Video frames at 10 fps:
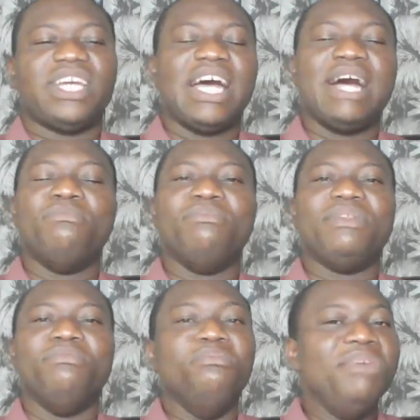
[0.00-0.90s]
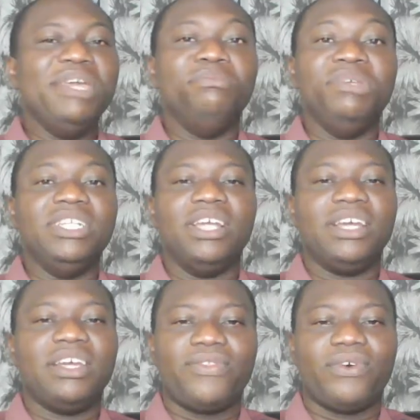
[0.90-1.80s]
are maybe
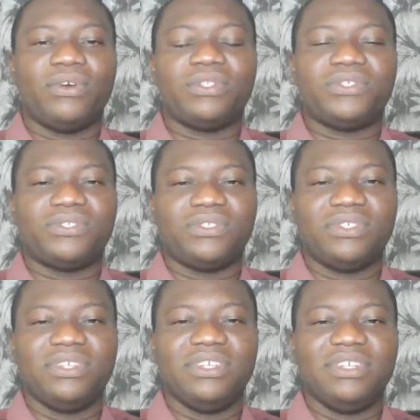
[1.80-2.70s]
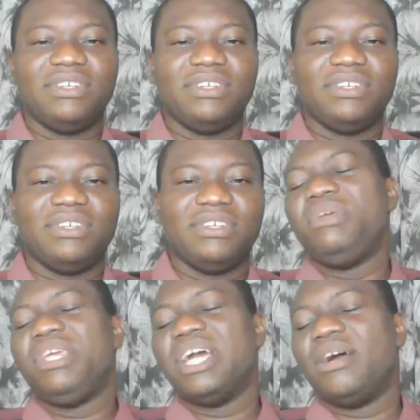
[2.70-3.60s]
thoughts.
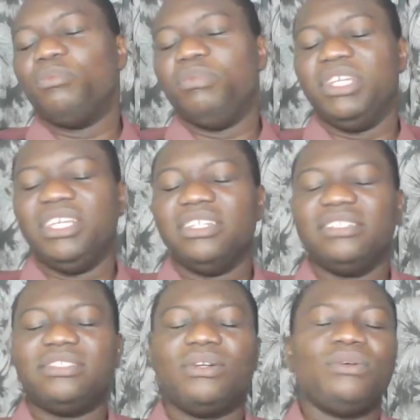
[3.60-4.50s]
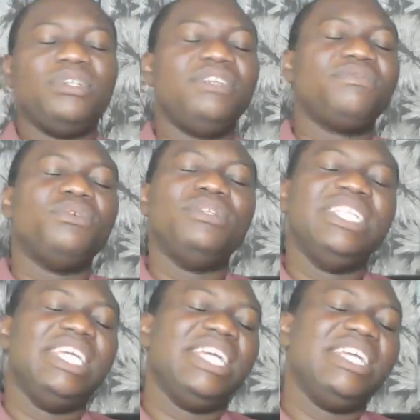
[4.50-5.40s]
Maybe I'll be healed. Oh, if
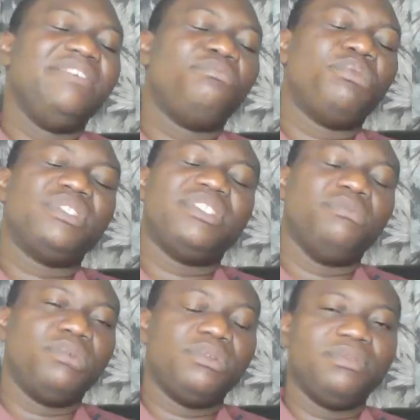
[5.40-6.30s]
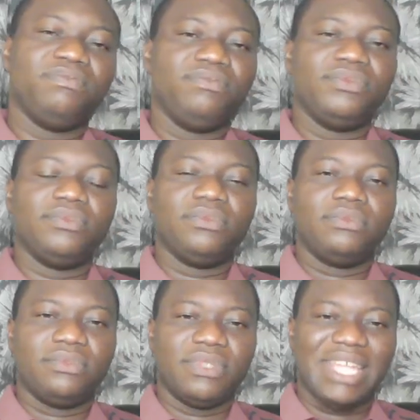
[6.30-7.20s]
only, if possible.
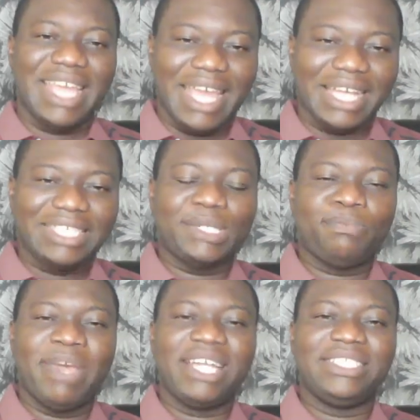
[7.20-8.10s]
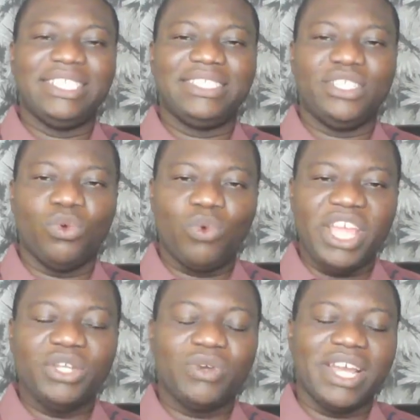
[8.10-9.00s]
Expect it the way
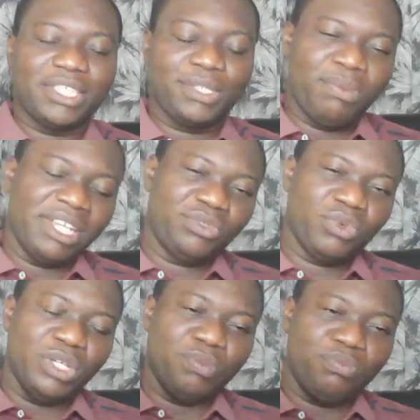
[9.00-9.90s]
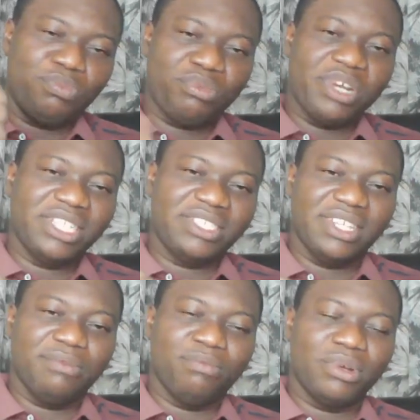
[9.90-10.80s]
you expect when you press a
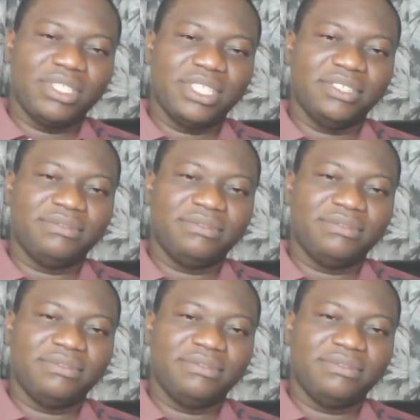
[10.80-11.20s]
button,